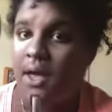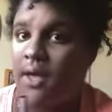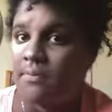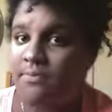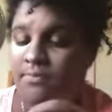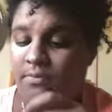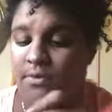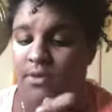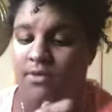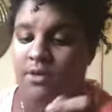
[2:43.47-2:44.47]
Okay,
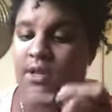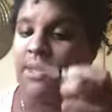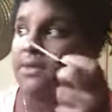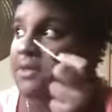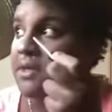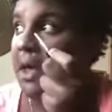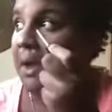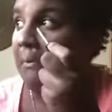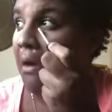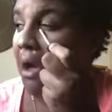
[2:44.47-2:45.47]
exactly the
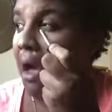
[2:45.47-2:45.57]
same.